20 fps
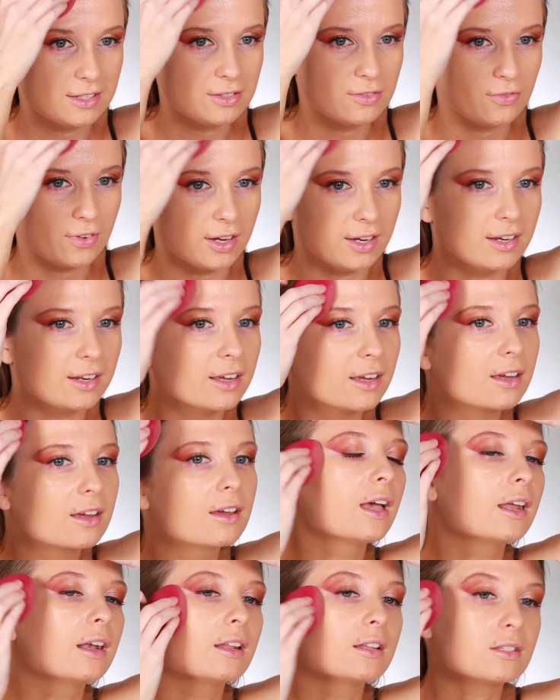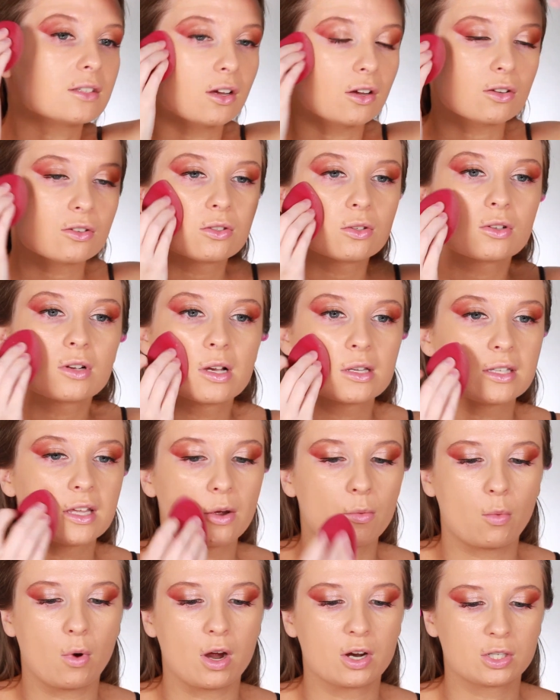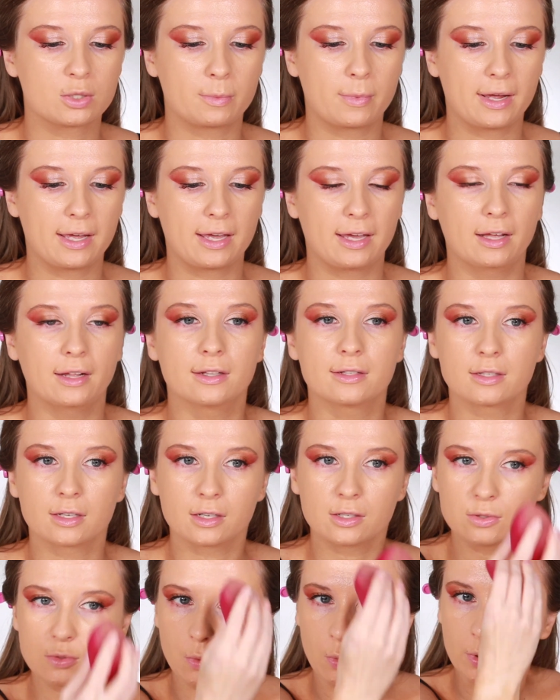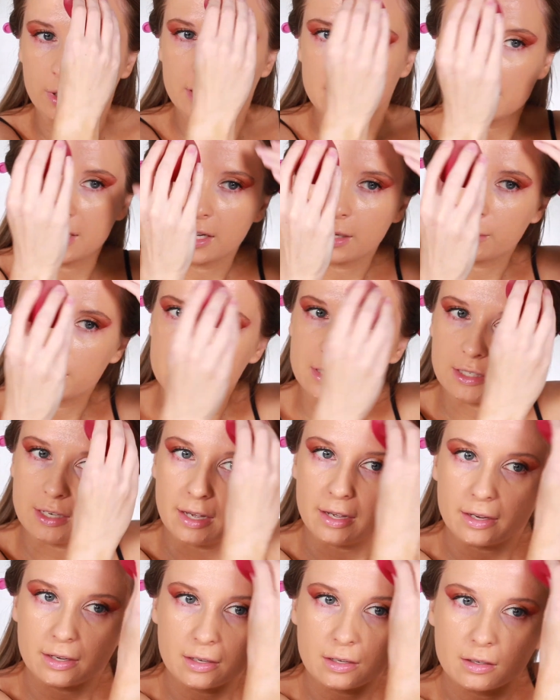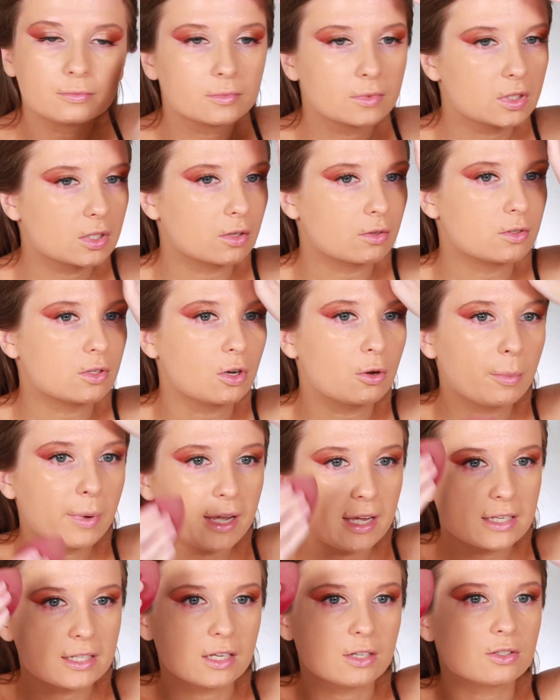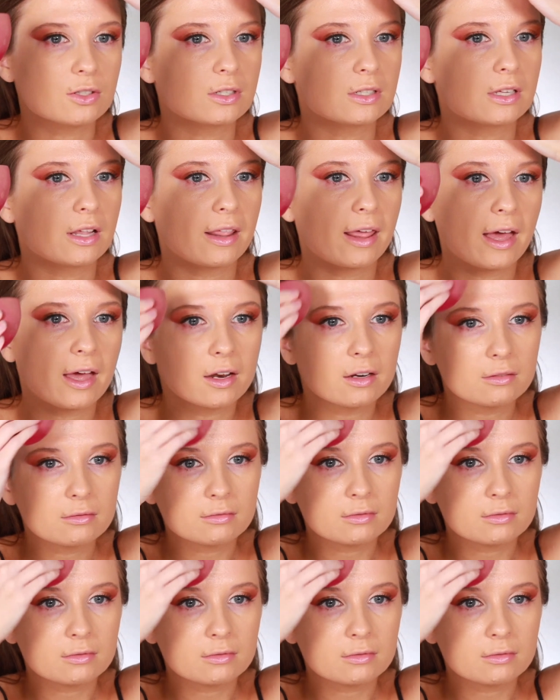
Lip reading: is fading, and it's also because I wash my hands like 20 times a day, so don't pay attention to that.